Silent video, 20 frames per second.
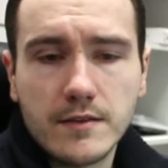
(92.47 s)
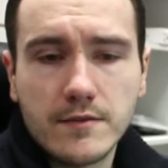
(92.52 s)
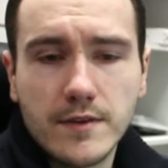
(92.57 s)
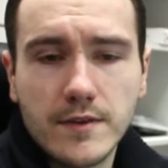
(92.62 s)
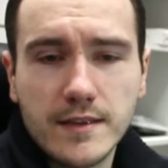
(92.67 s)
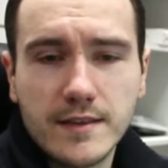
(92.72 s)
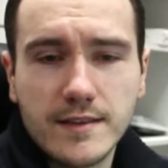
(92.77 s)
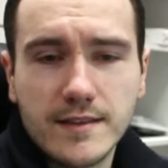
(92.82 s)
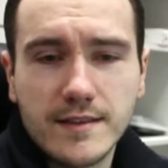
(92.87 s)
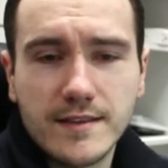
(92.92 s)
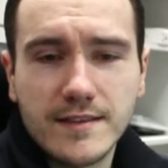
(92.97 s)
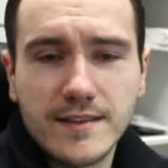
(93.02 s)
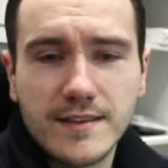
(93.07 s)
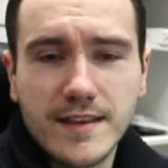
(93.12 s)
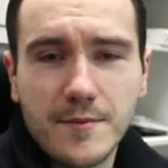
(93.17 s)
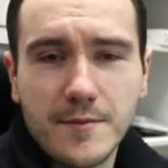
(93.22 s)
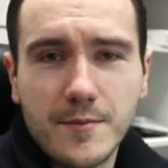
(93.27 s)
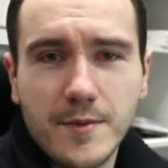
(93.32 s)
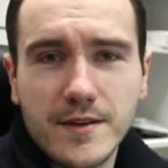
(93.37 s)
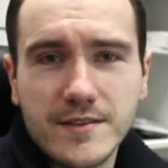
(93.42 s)
When
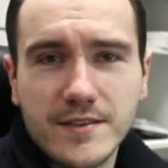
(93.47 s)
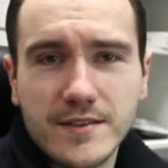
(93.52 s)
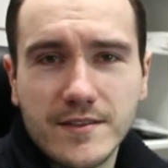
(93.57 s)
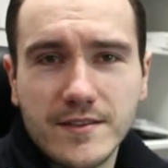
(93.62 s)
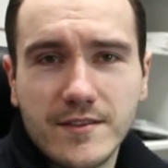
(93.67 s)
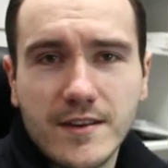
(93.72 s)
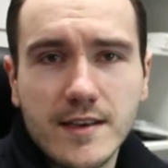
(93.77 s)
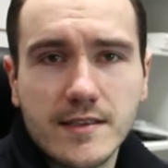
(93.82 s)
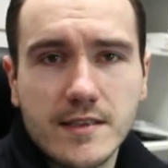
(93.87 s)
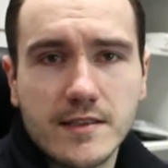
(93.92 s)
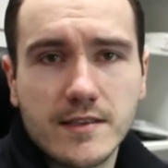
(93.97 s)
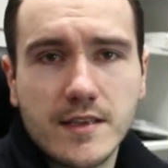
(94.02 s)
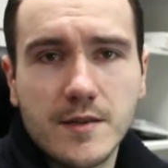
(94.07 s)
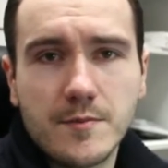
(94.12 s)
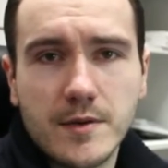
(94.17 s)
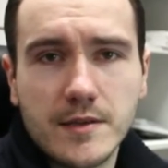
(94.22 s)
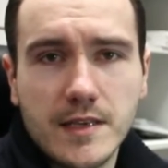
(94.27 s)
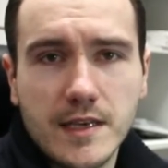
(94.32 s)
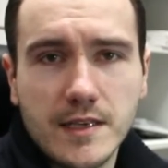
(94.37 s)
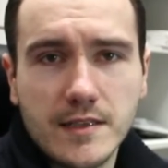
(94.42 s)
the person cracks the screen
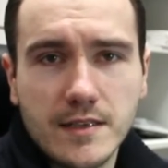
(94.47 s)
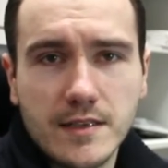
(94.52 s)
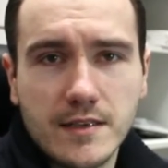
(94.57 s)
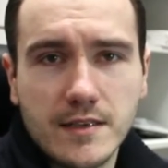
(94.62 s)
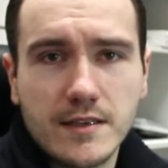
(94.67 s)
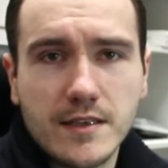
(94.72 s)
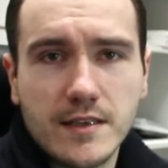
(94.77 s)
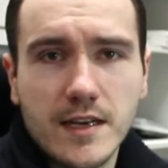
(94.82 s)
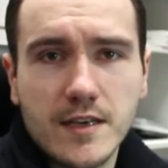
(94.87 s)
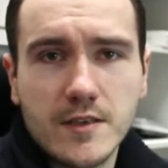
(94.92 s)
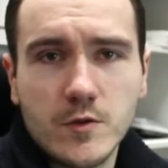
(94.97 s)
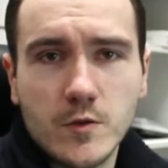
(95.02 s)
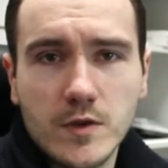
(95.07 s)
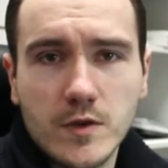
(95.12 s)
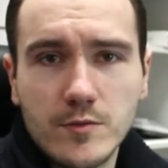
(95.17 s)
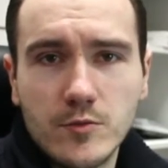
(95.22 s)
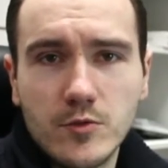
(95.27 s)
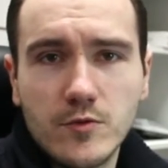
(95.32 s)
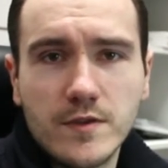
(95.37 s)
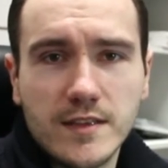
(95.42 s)
protector and tries to
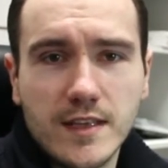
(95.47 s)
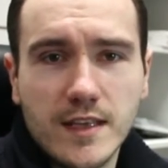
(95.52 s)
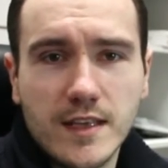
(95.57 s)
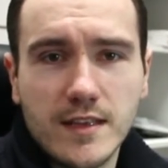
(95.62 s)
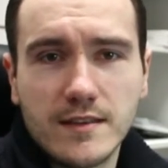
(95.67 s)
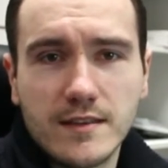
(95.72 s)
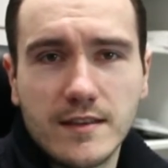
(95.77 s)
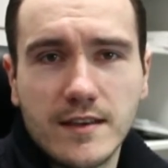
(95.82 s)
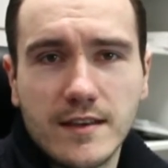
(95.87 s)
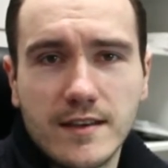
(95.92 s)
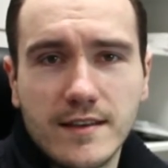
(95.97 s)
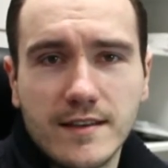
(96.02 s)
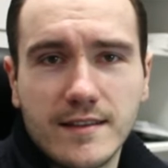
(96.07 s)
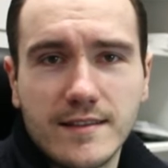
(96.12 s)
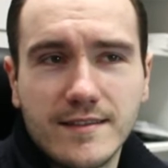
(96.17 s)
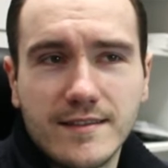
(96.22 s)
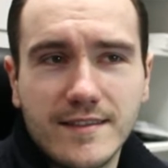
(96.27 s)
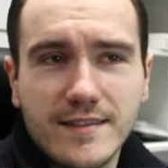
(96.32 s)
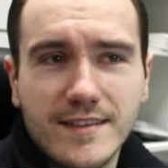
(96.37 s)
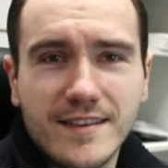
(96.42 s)
remove it and
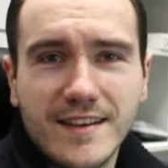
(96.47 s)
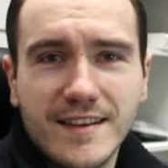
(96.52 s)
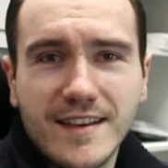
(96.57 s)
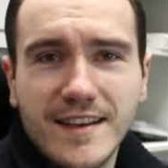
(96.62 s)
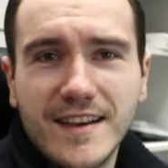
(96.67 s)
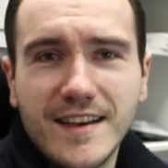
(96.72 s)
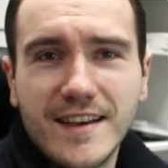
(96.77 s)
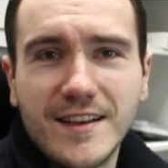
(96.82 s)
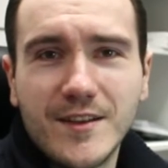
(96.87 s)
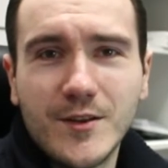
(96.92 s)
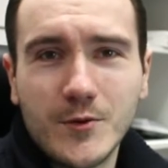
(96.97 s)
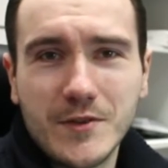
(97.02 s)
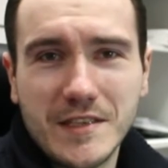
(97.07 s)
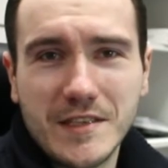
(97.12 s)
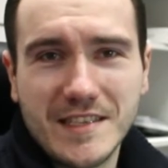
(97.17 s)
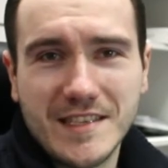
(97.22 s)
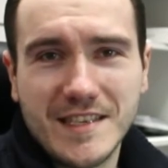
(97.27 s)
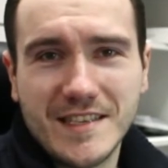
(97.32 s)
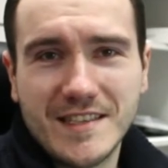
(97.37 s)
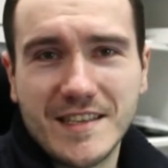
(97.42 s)

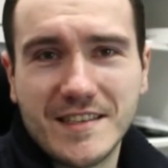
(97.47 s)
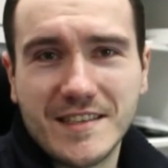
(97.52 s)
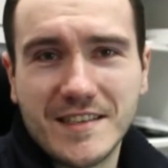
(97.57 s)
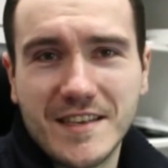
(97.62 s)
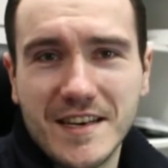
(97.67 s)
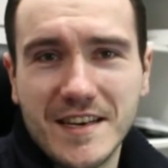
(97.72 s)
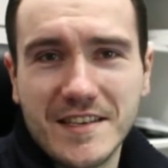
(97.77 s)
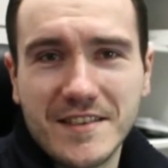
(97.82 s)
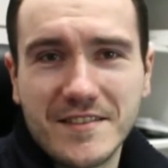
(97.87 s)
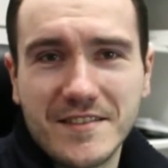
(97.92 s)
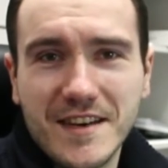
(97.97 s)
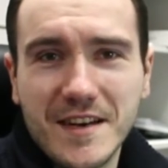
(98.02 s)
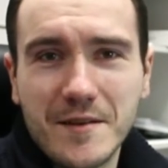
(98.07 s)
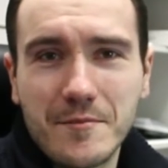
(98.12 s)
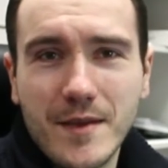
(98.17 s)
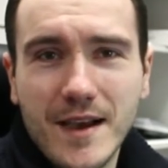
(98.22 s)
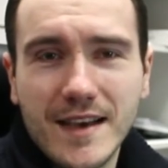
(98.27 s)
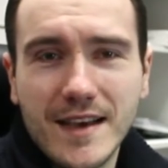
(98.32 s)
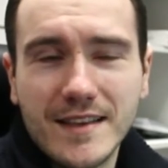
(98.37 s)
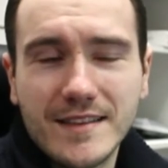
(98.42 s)
notices the screen is really
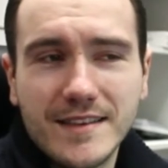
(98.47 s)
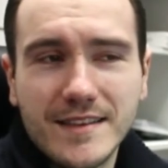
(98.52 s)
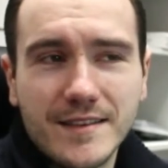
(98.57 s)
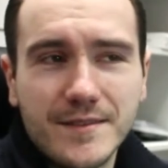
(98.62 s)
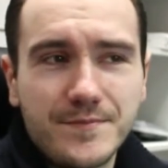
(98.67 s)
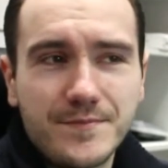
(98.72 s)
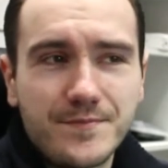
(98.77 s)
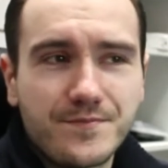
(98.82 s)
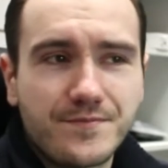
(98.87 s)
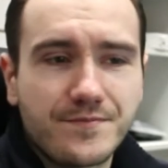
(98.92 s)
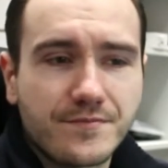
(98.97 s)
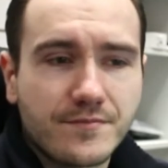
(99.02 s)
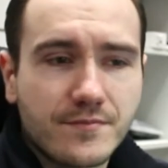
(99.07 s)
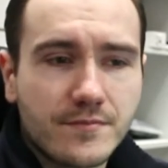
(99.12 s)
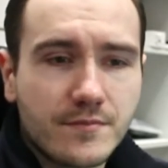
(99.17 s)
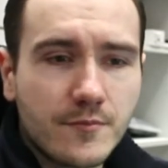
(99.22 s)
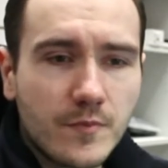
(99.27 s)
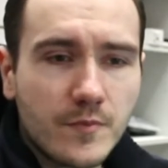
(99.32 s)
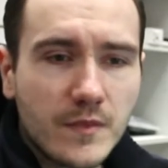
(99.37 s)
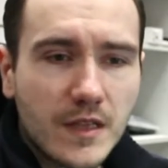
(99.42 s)
bad there.
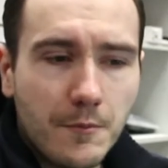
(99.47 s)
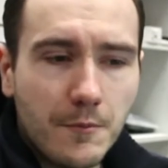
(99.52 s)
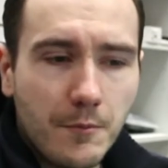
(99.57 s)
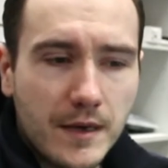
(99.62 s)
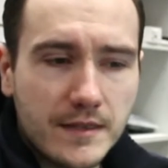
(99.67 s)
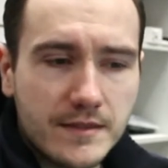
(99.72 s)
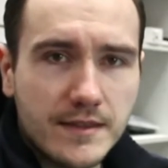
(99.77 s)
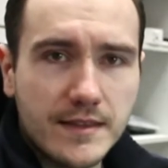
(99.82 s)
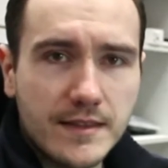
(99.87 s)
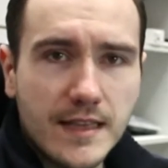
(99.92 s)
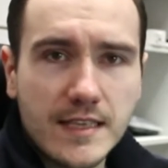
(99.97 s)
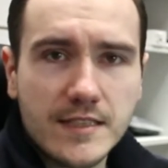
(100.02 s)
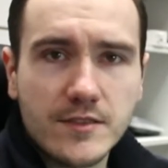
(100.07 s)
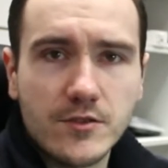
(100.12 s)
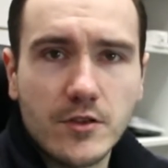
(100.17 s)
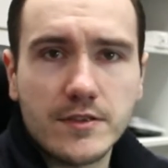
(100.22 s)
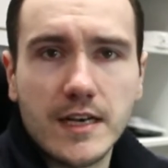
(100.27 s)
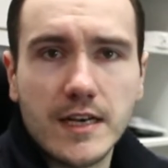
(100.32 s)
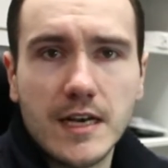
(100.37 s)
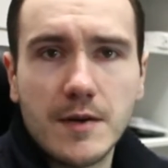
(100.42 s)
But that's
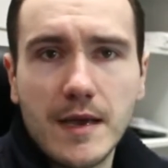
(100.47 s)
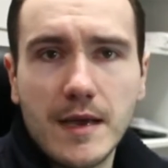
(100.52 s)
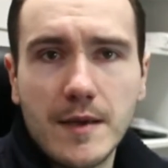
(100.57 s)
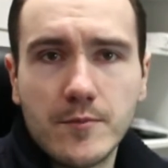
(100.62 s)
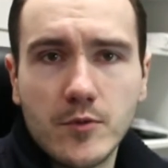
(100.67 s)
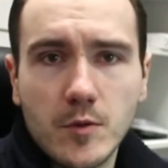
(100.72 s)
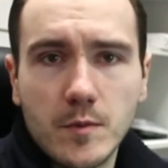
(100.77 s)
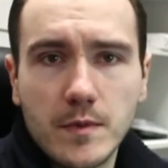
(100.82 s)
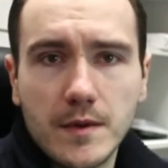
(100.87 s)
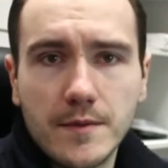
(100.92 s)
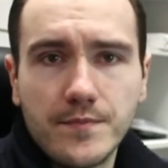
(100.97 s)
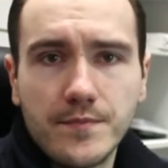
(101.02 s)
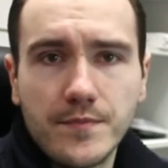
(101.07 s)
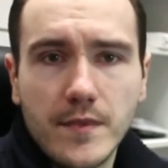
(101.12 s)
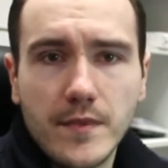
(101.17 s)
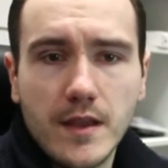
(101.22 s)
not really my problem.